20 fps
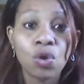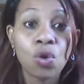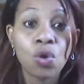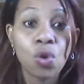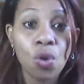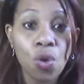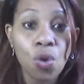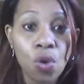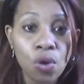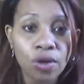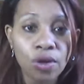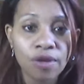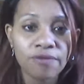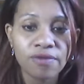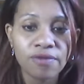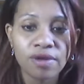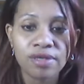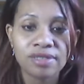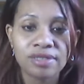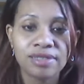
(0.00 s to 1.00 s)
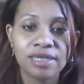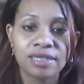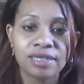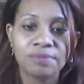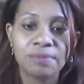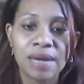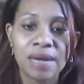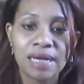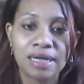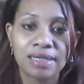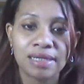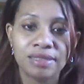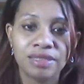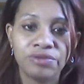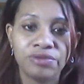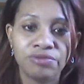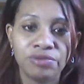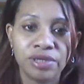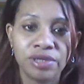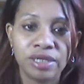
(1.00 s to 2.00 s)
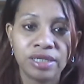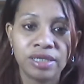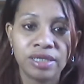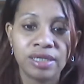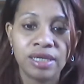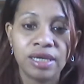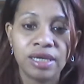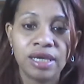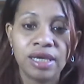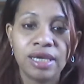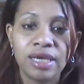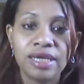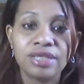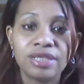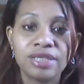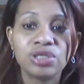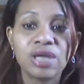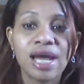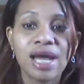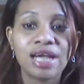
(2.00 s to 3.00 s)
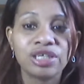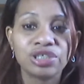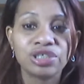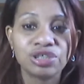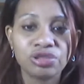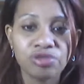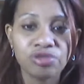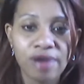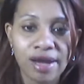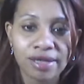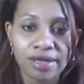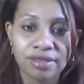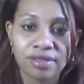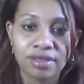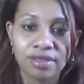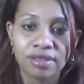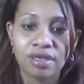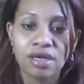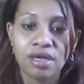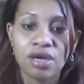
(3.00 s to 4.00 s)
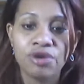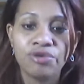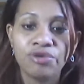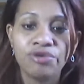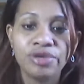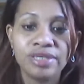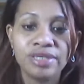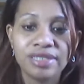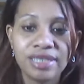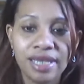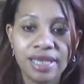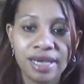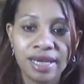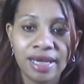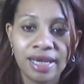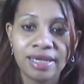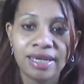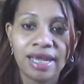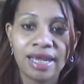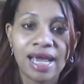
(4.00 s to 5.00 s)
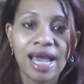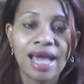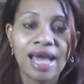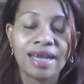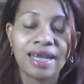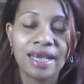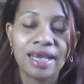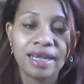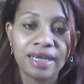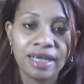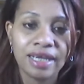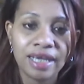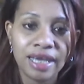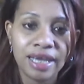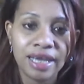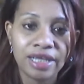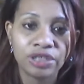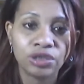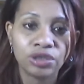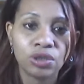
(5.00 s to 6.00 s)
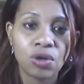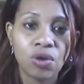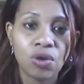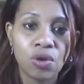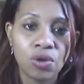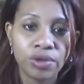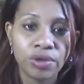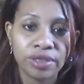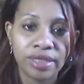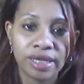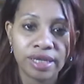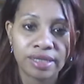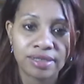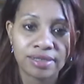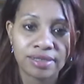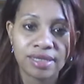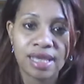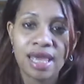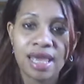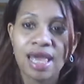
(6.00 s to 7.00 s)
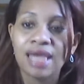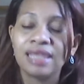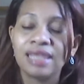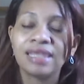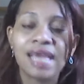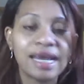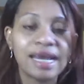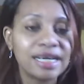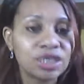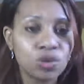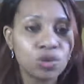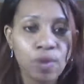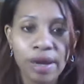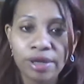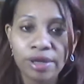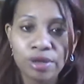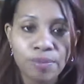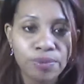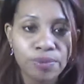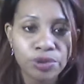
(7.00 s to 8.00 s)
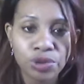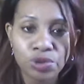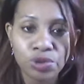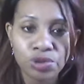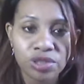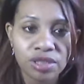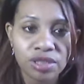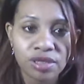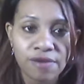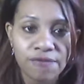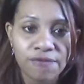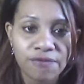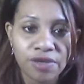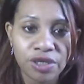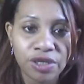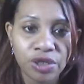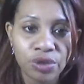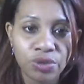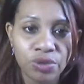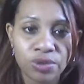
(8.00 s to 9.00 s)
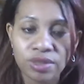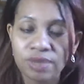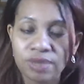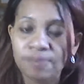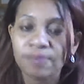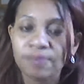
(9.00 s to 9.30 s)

goal of content marketing really is to attract, retain, and engage your audience. That is why you're producing the videos.